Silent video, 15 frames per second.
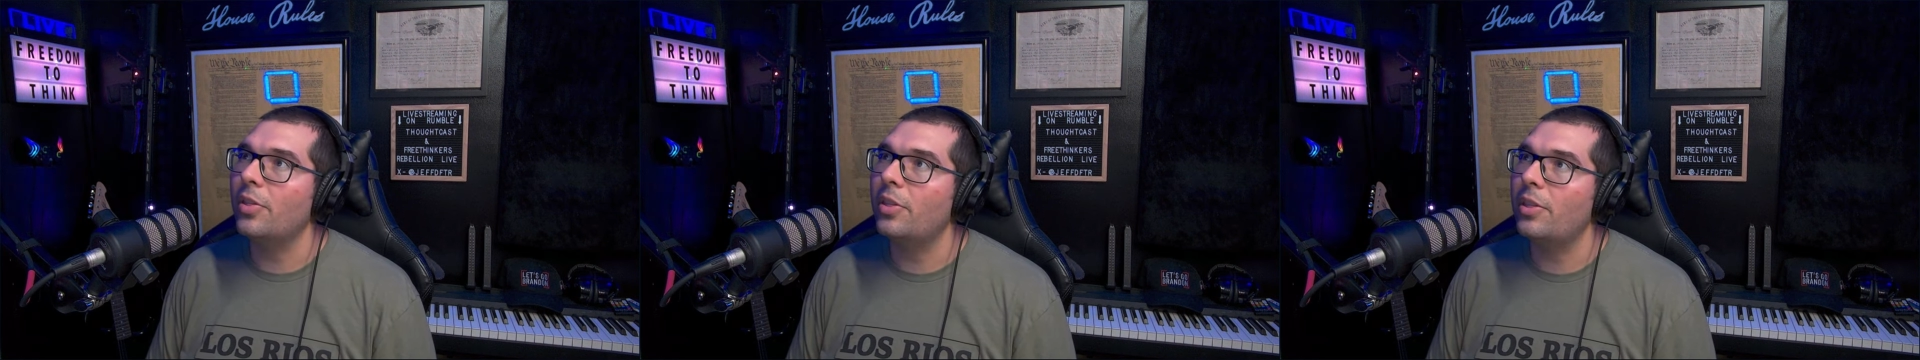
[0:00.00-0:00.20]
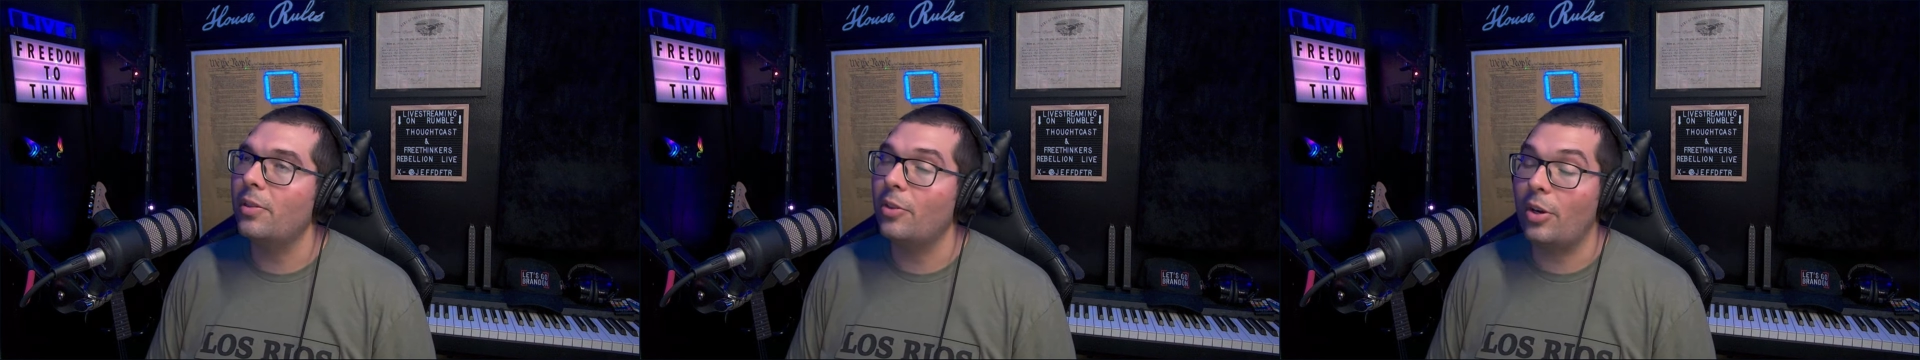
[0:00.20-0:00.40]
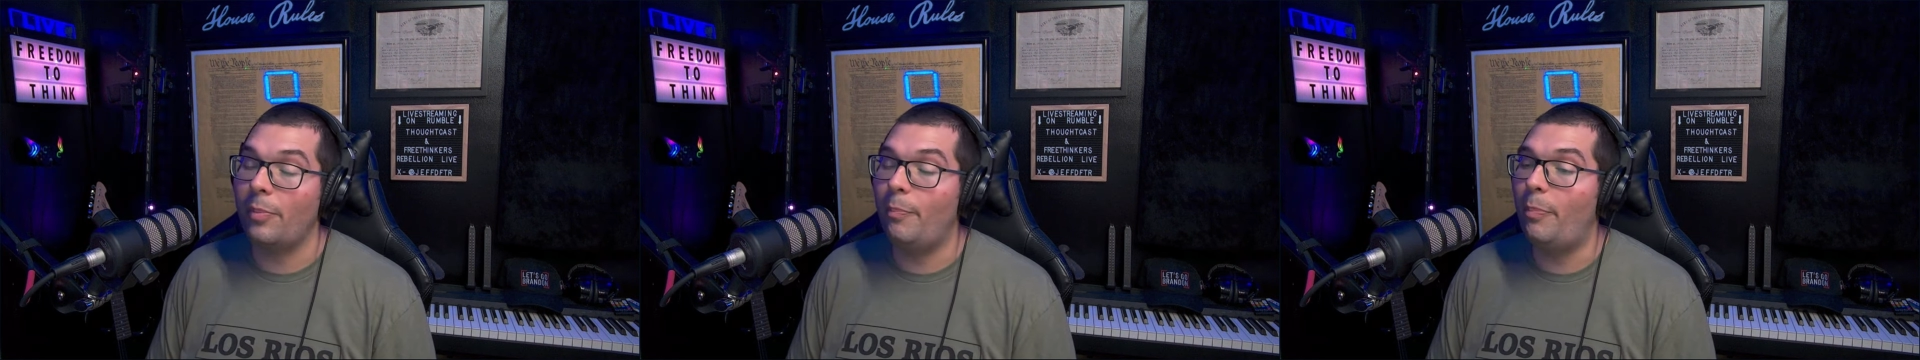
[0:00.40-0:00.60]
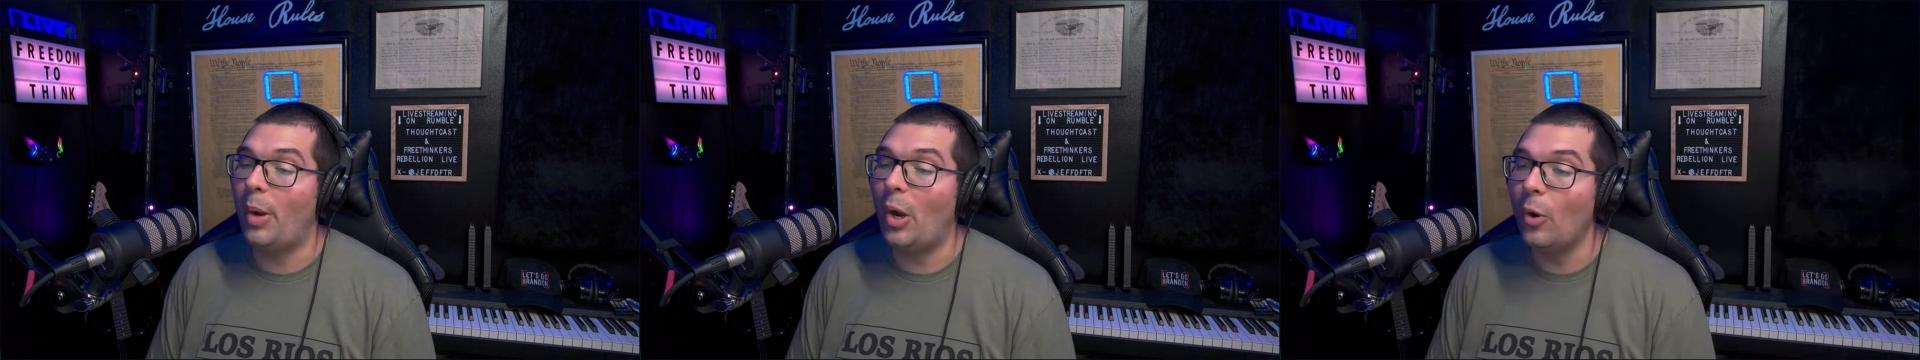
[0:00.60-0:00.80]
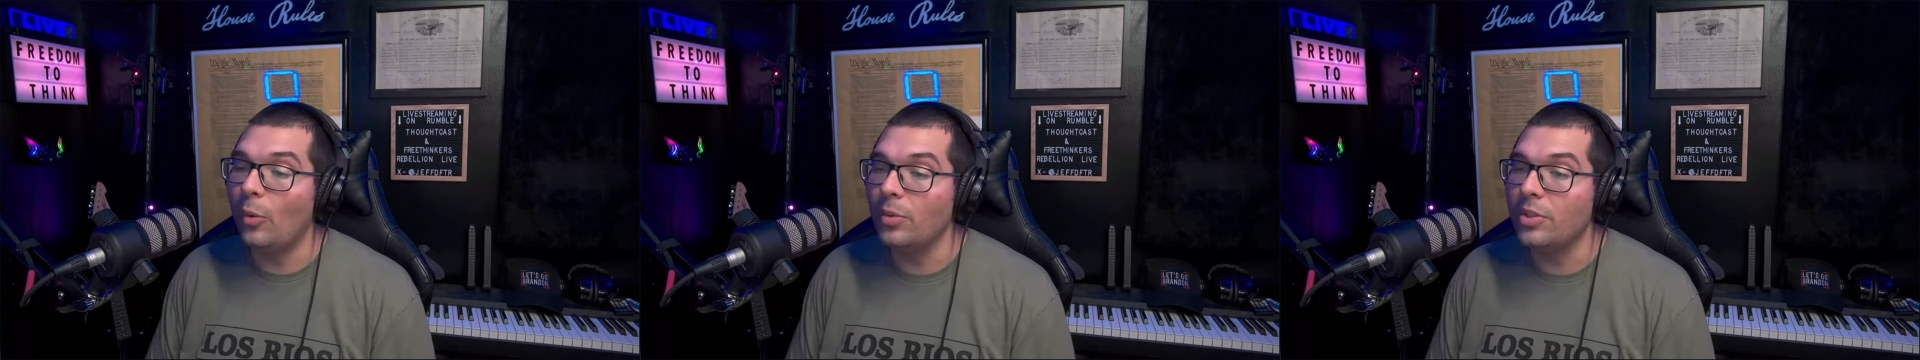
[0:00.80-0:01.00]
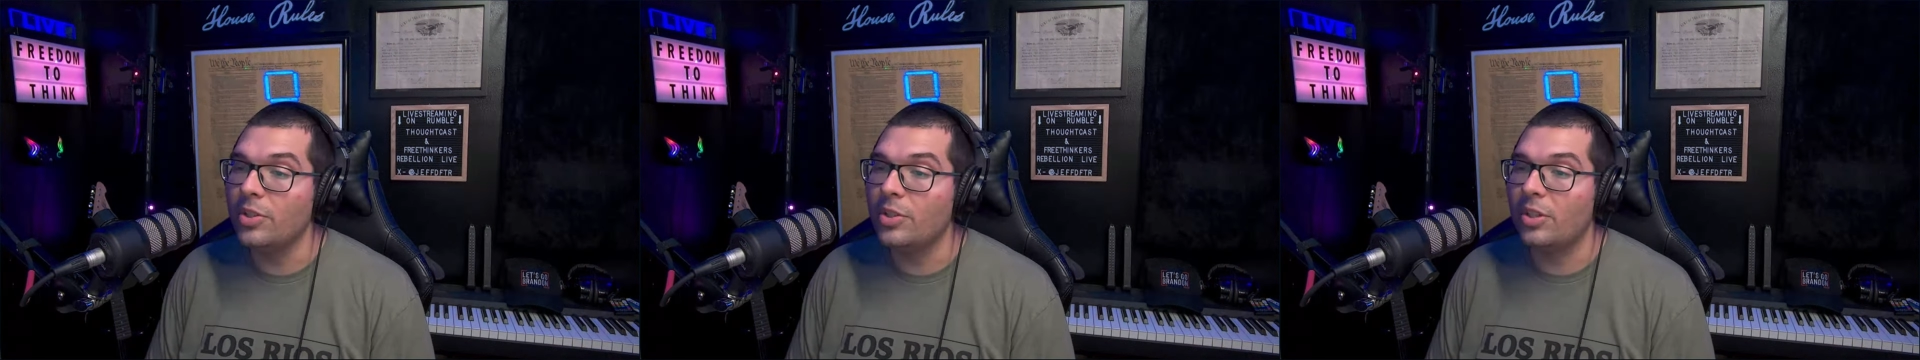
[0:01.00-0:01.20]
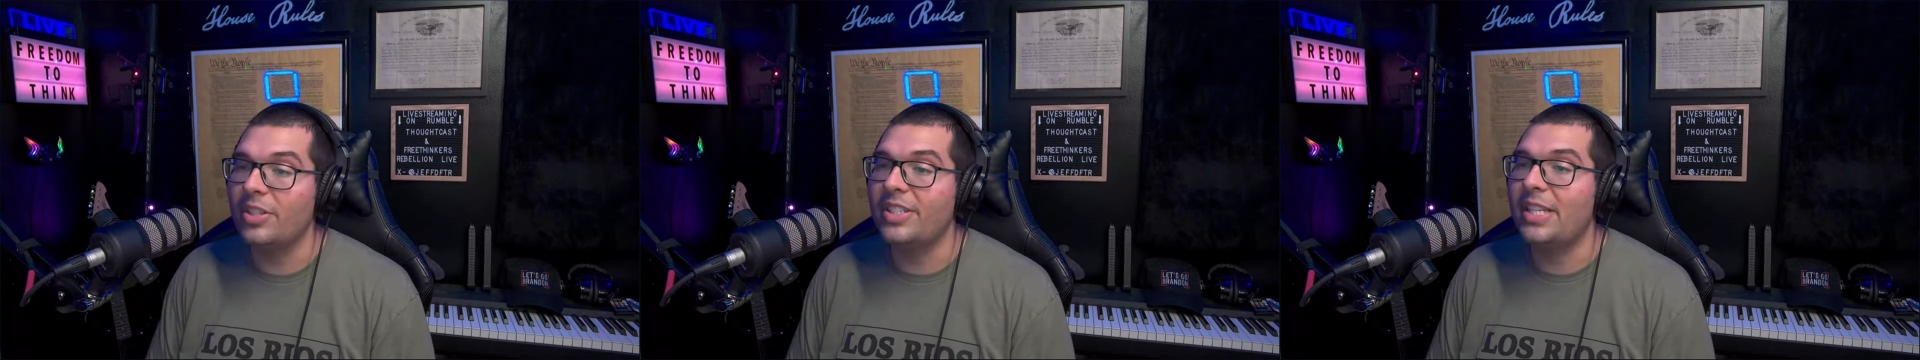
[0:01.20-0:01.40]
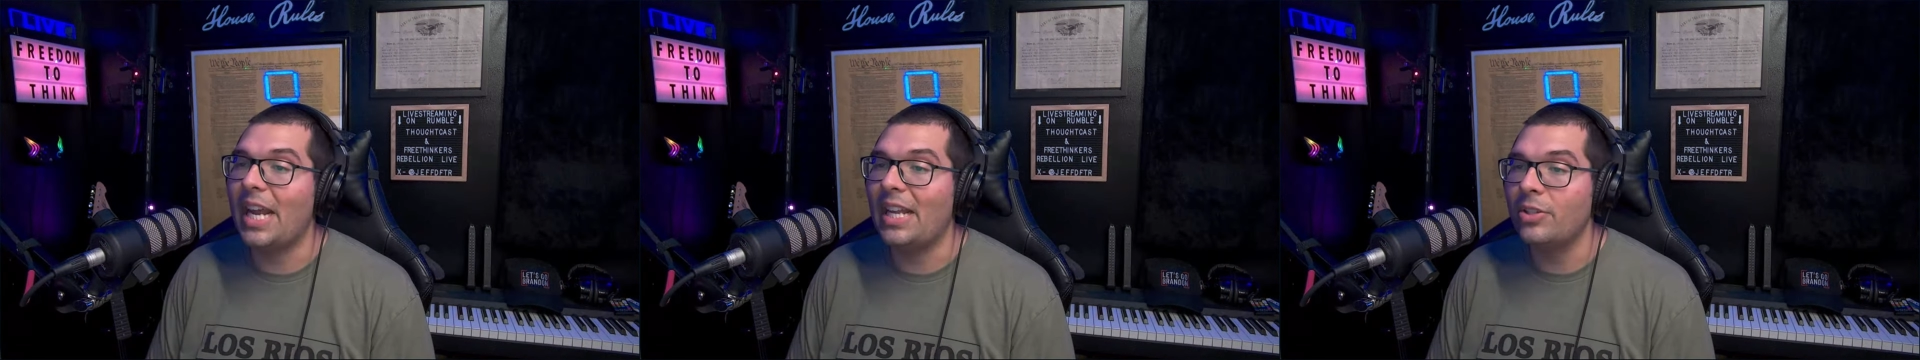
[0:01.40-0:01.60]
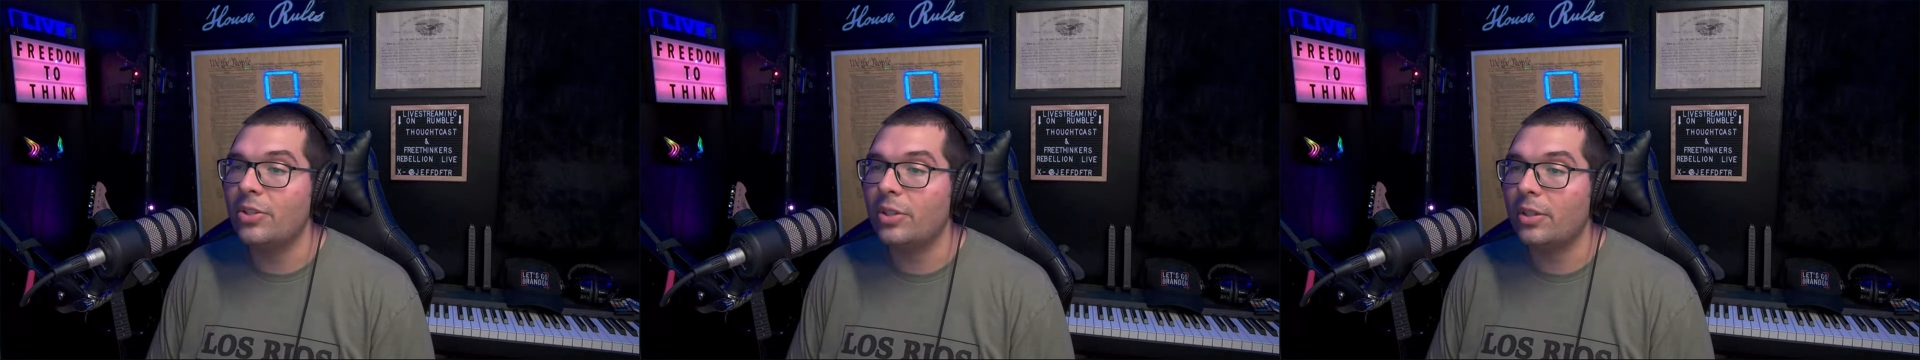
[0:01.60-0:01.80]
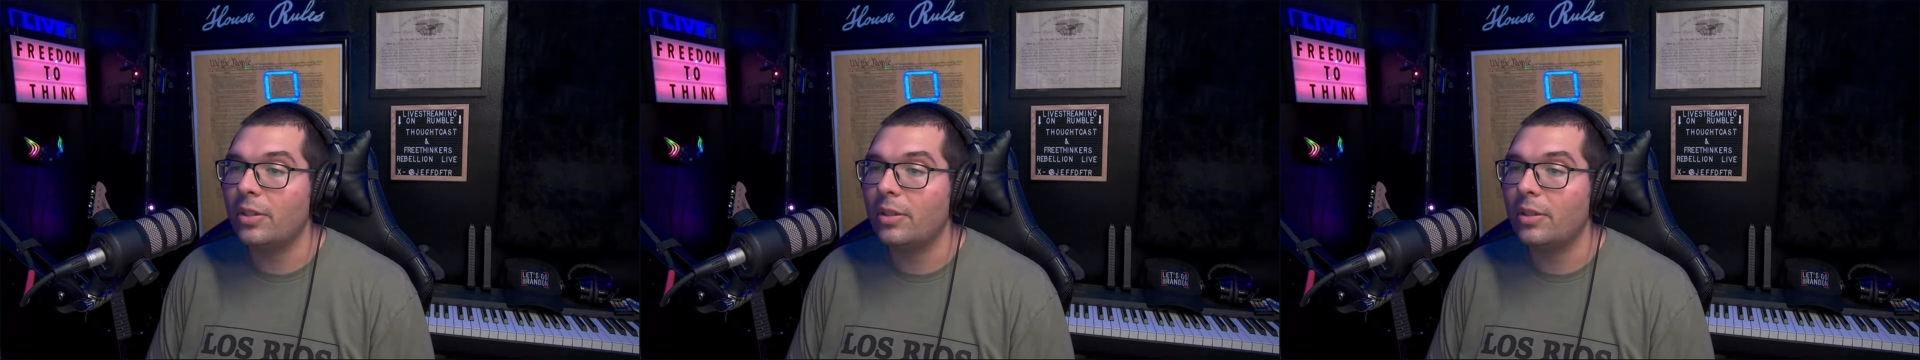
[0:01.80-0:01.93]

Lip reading: their bones are denser.